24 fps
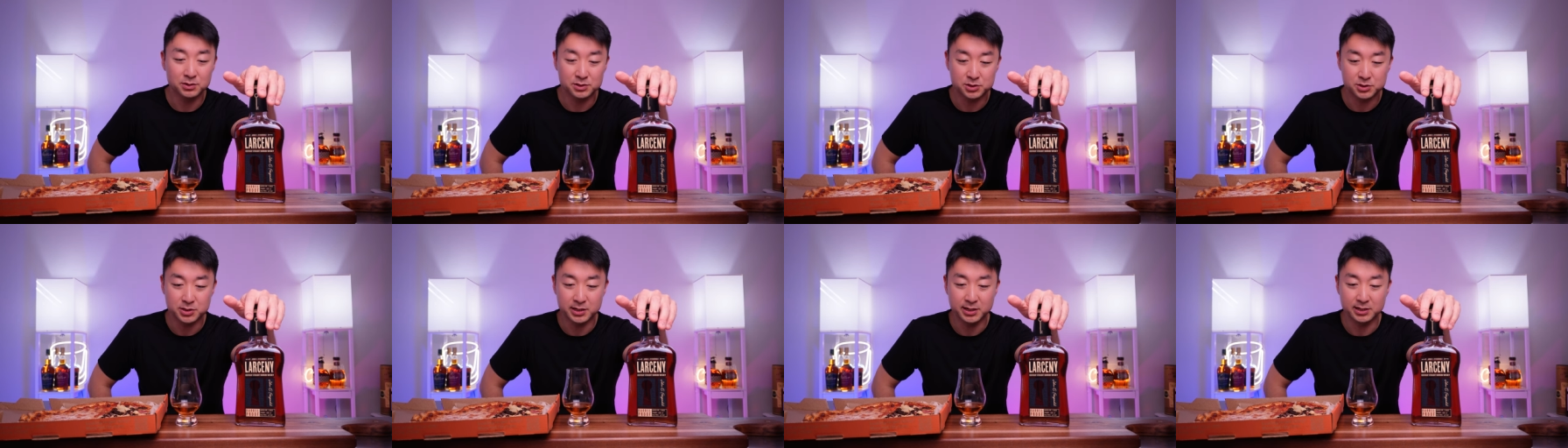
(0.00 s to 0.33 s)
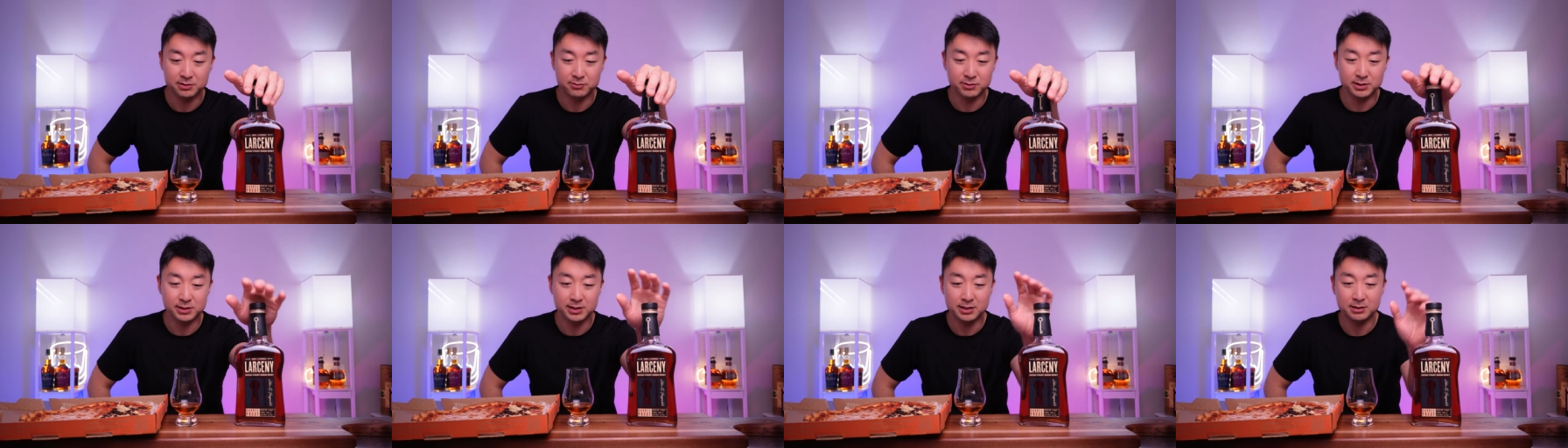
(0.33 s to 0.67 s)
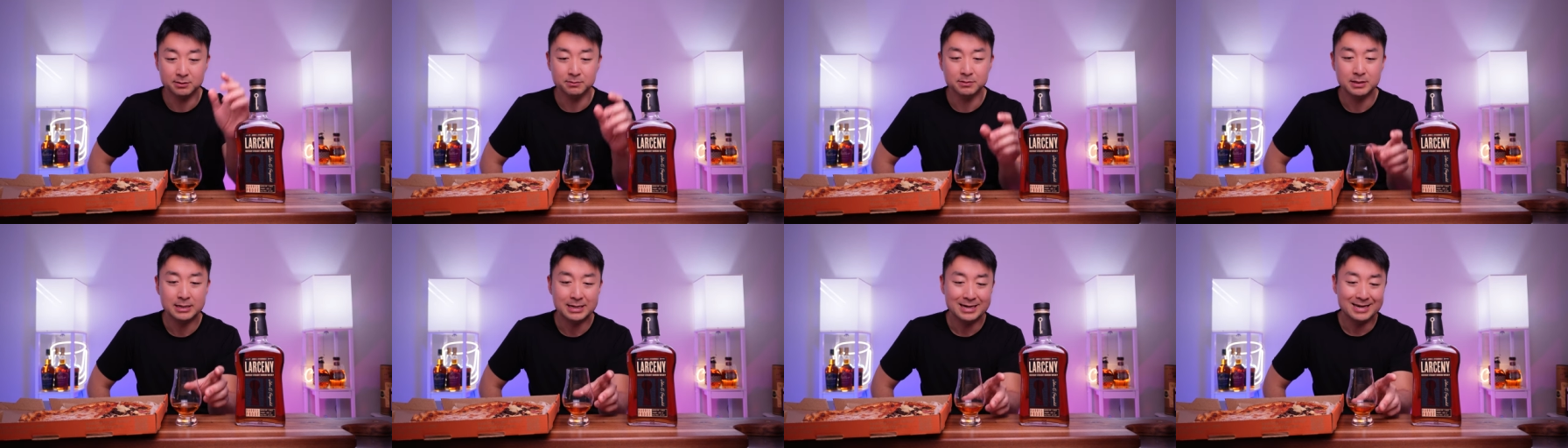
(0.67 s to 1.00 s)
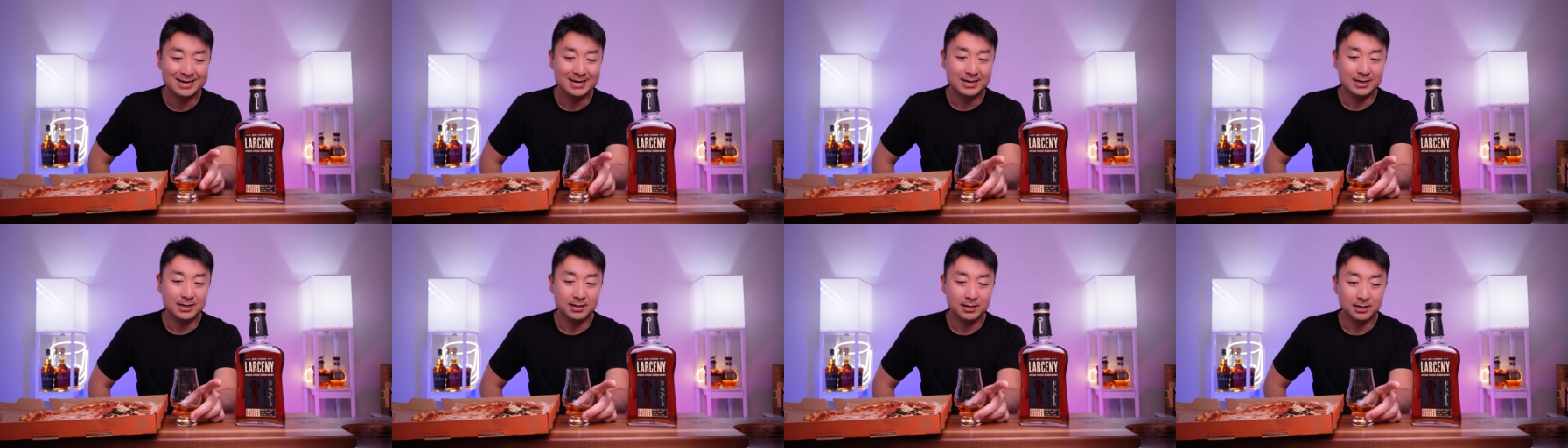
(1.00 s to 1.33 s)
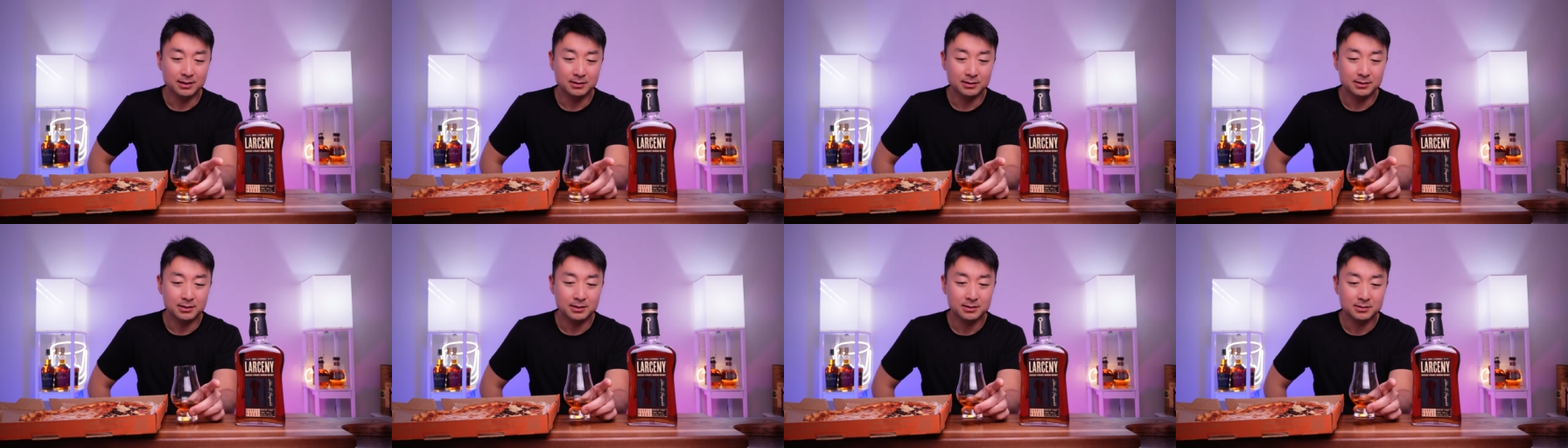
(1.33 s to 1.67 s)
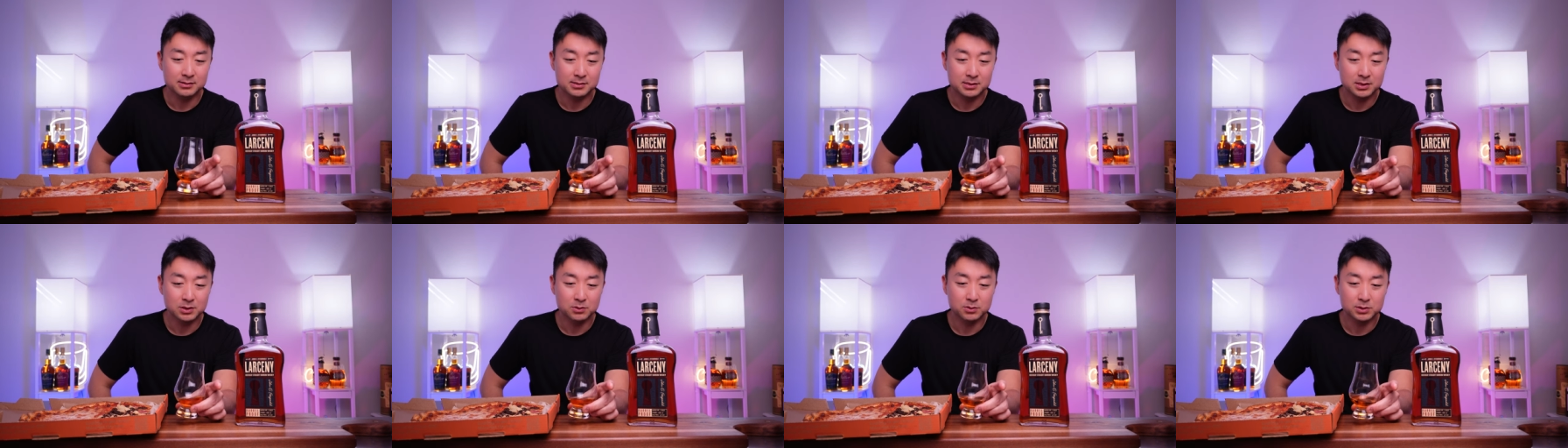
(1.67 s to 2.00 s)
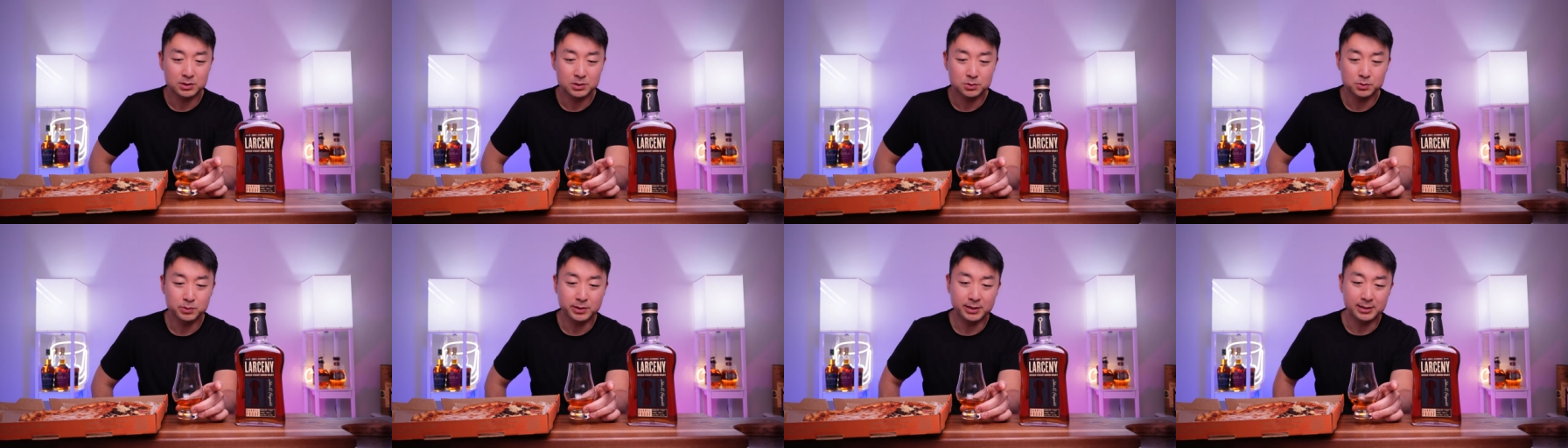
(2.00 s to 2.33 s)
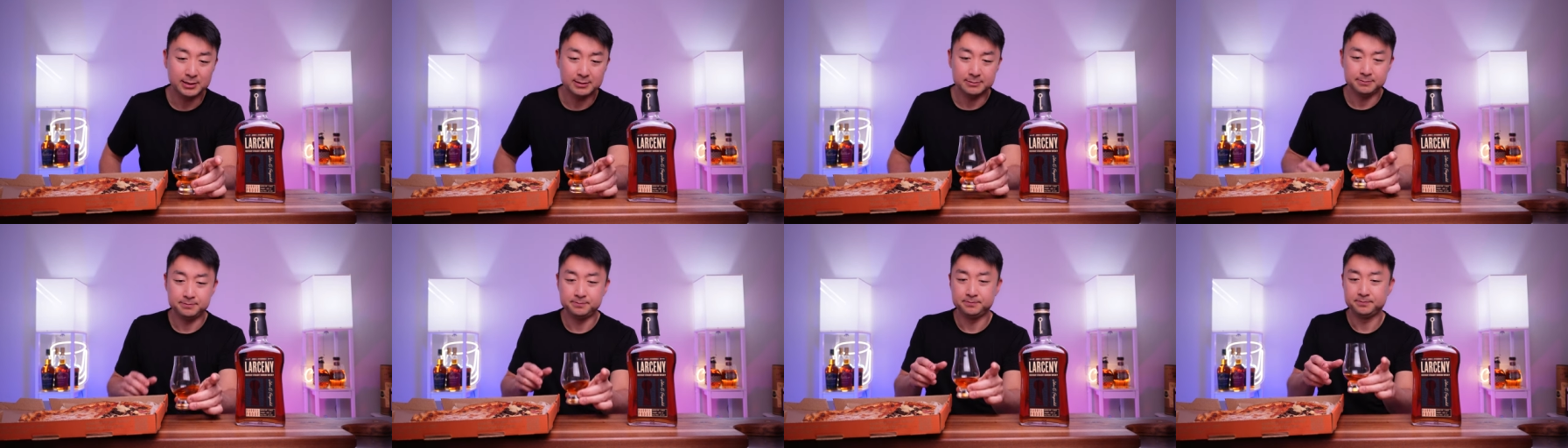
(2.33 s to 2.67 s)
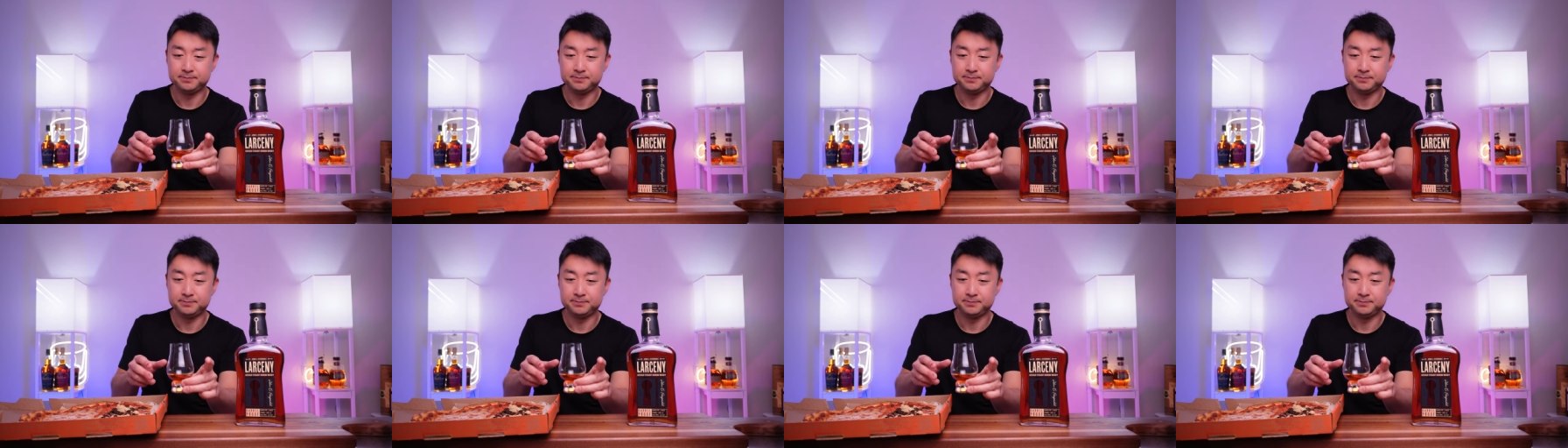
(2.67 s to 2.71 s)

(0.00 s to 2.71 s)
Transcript: Let's try it right now and then see what's what.